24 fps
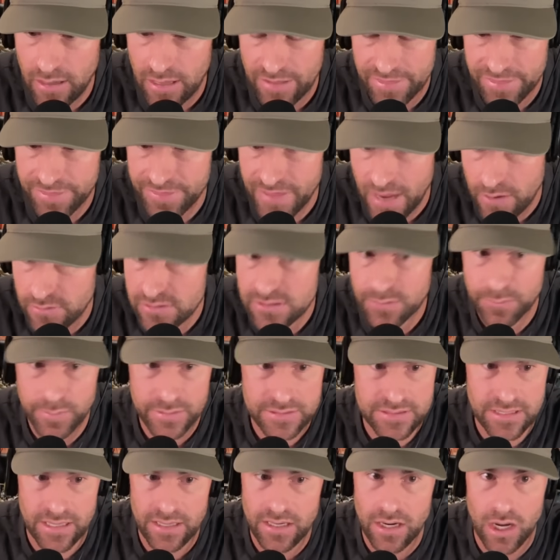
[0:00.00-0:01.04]

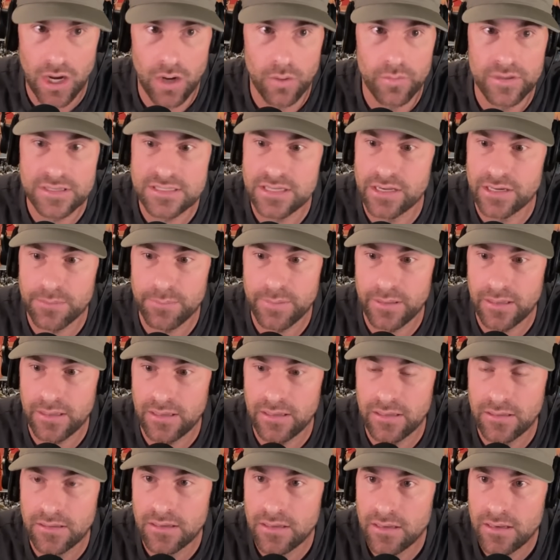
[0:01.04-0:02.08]
1,000% always going to
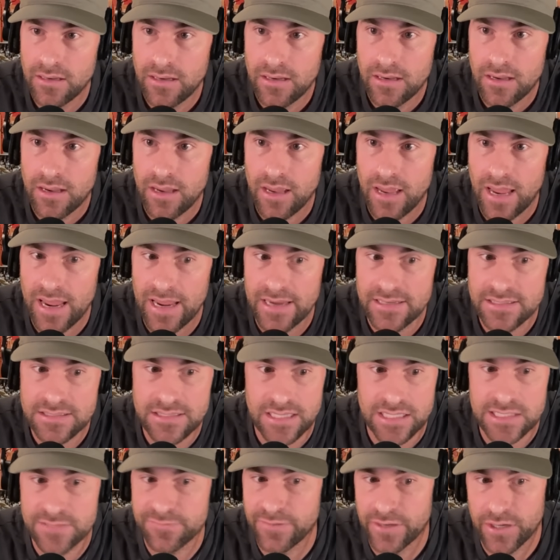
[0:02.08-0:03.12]
be a
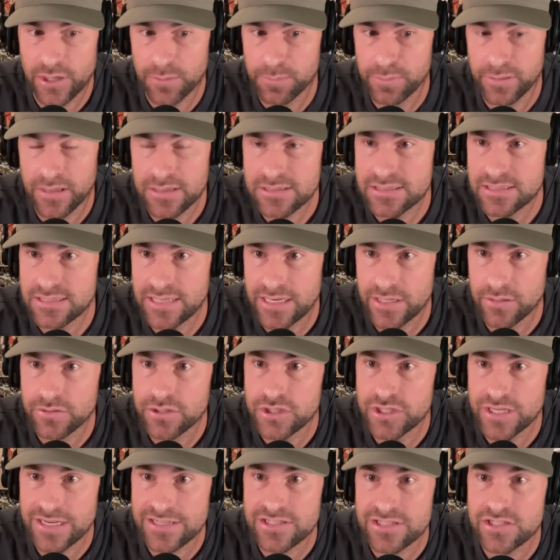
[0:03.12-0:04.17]
6-figure plus deal
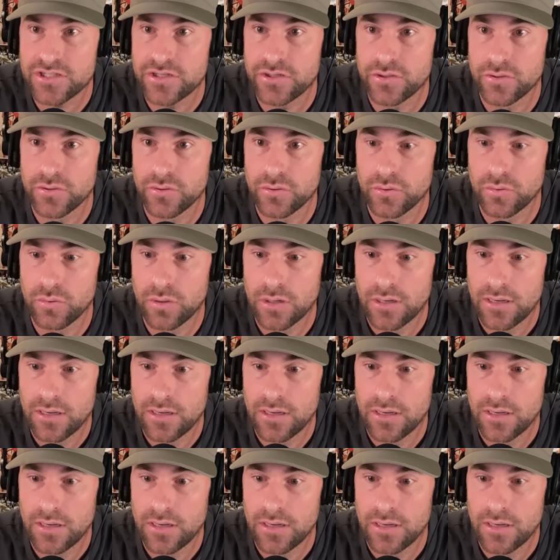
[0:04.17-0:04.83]
just to